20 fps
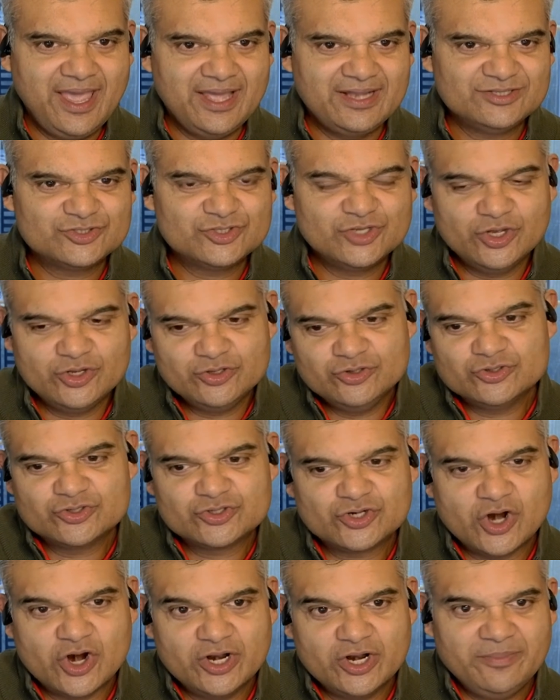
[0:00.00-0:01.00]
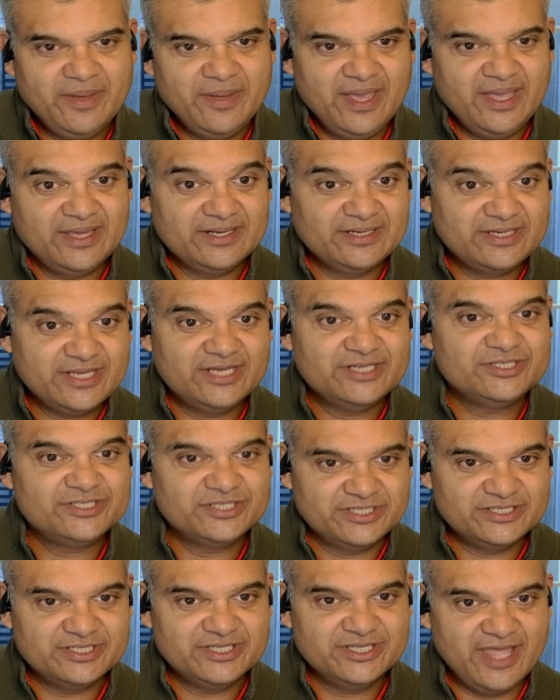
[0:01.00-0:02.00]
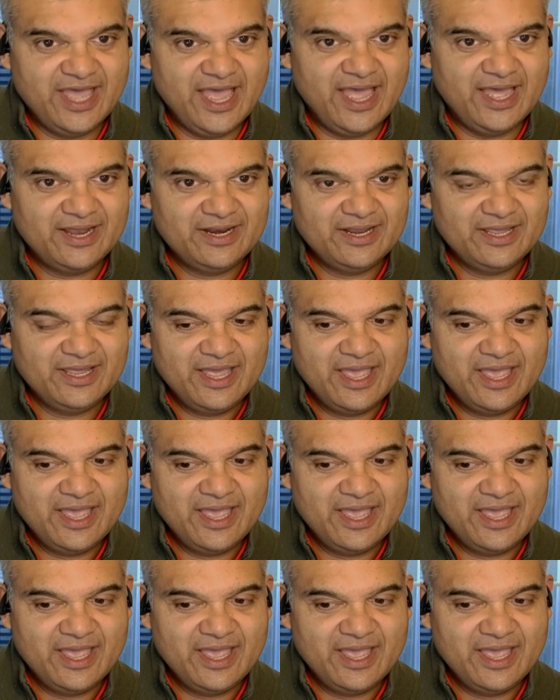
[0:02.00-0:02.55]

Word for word: And so you started paying attention to that.